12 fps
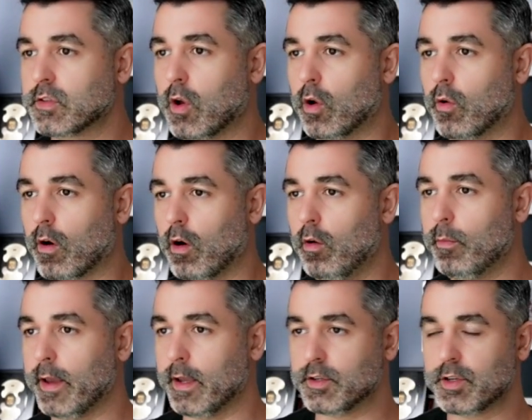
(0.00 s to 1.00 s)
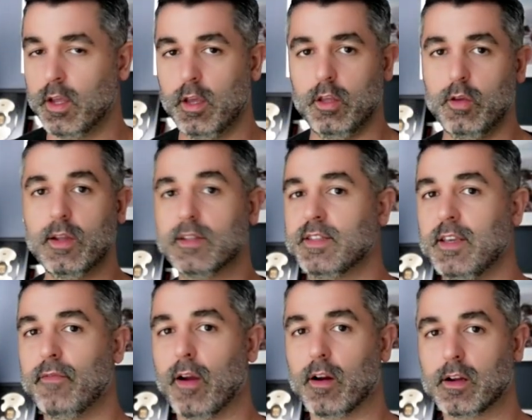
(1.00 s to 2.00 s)
to our homepage, you can see
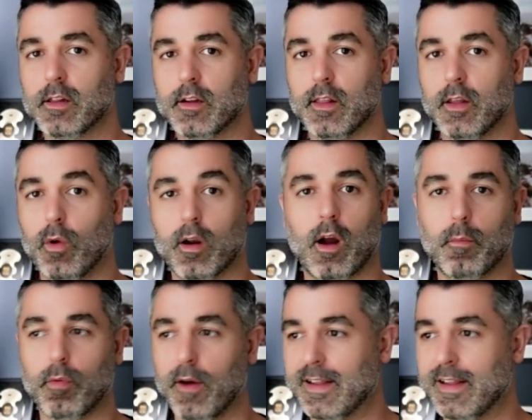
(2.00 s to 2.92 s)
very clearly what our brand's